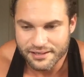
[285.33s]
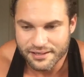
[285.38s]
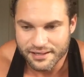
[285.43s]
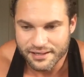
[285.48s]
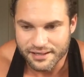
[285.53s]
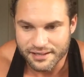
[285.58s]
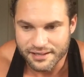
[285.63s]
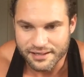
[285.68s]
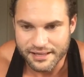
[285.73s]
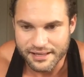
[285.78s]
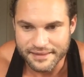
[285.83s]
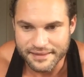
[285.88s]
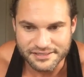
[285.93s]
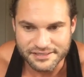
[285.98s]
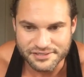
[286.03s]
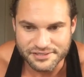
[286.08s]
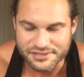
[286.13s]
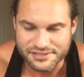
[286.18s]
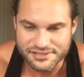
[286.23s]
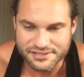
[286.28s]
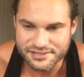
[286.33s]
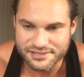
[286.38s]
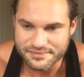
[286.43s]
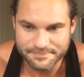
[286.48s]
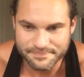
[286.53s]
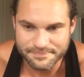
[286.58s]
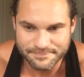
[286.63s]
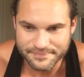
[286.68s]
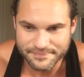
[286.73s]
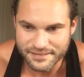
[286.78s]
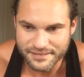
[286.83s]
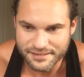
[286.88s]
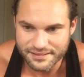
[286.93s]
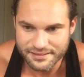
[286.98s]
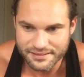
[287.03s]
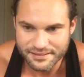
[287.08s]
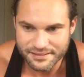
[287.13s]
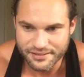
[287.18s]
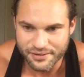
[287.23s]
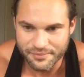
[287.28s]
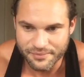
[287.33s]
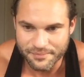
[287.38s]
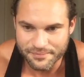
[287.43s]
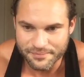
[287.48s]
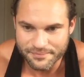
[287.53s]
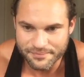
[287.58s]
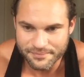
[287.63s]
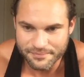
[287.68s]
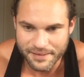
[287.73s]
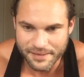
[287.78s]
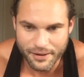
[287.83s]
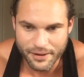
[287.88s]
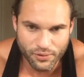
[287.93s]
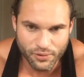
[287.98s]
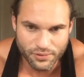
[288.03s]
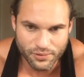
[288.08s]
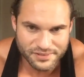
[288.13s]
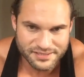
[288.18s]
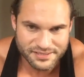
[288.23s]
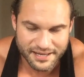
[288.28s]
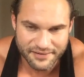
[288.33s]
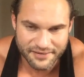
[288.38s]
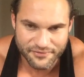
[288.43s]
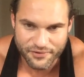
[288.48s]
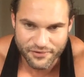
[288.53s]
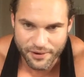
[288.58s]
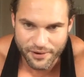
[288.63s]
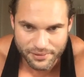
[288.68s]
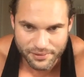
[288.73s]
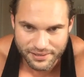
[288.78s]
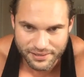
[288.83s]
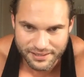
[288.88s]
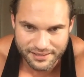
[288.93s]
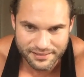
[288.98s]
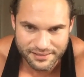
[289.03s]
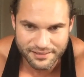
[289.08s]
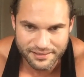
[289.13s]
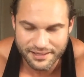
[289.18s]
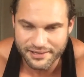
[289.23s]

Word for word: And that just, you know, my world was kind of crumbling.